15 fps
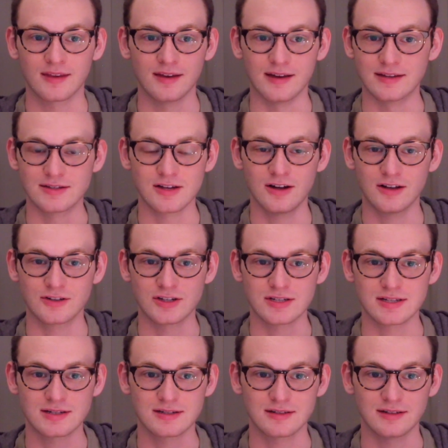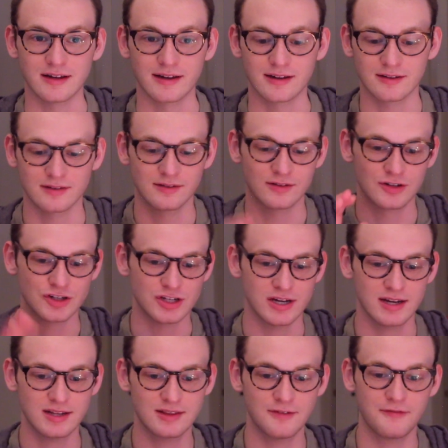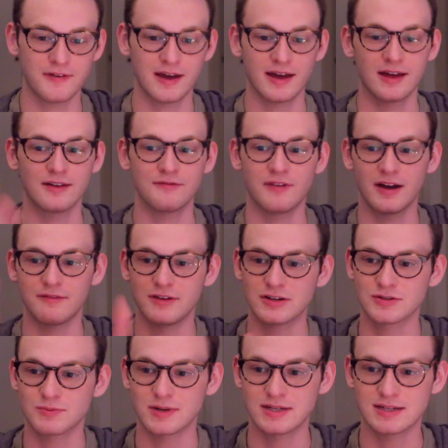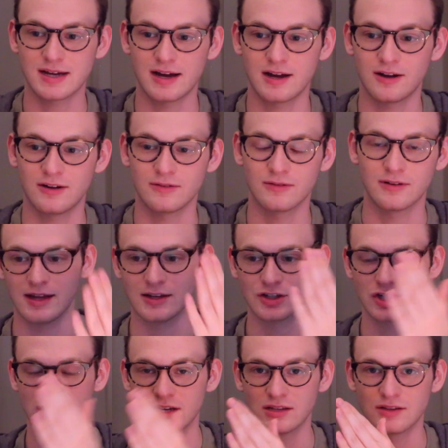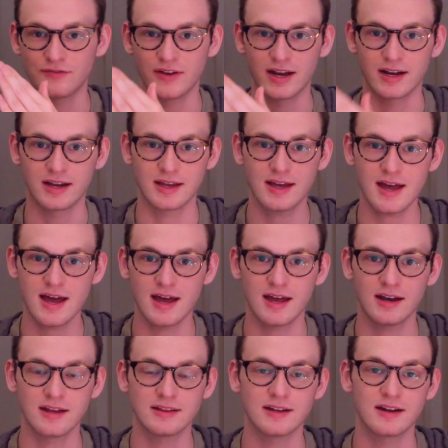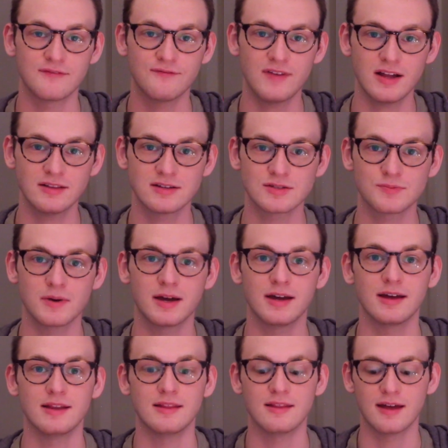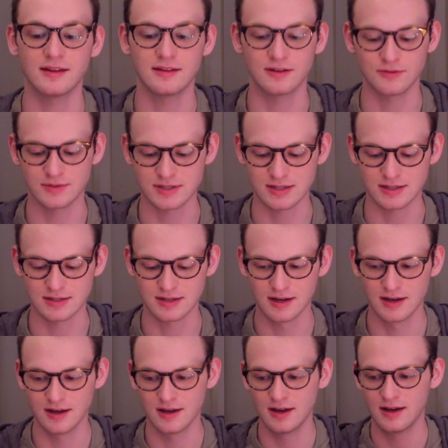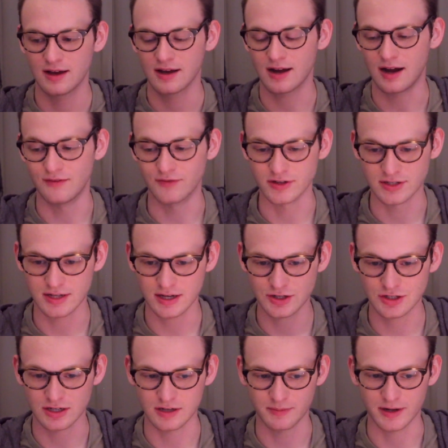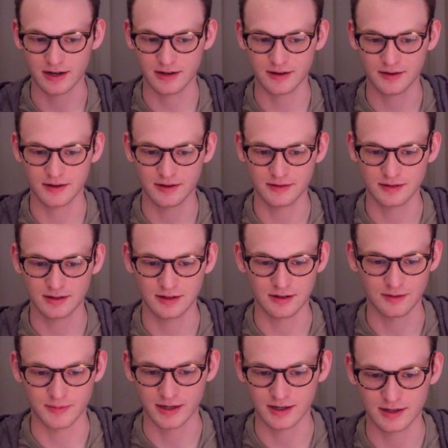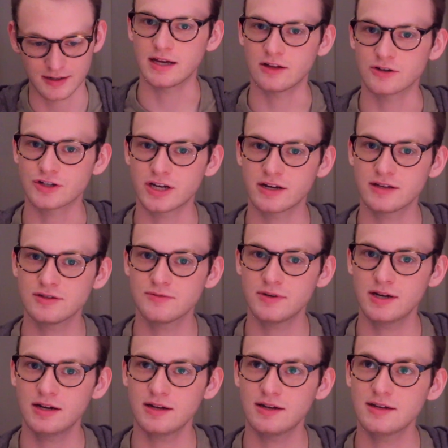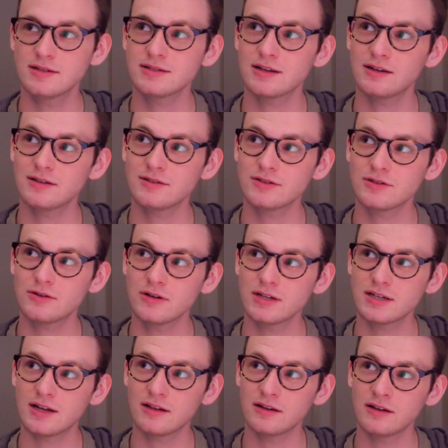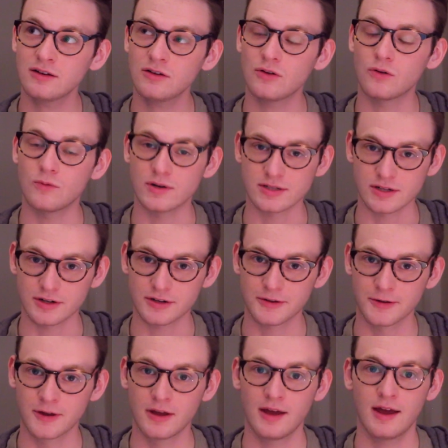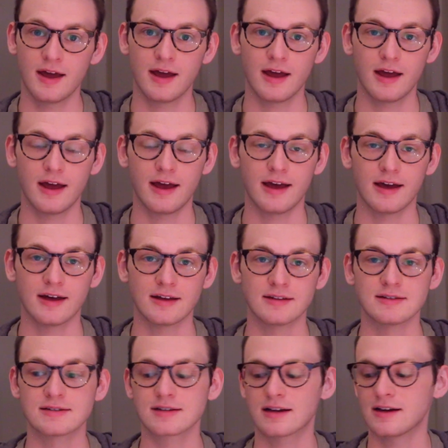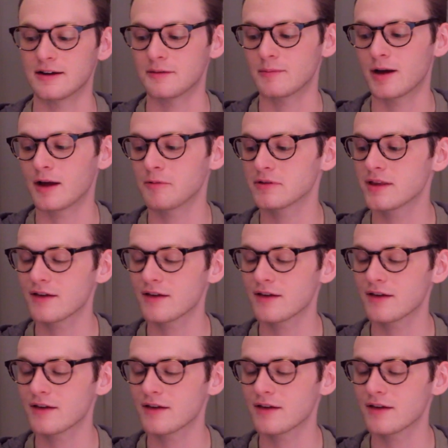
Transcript: It's all just like, shit hit the fan, 5 years went down, then shit hit the fan again, and then I felt this way, and then there was this conversation about it Oh my God. Taylor Jenkins Reid is a storytelling wizard. And I will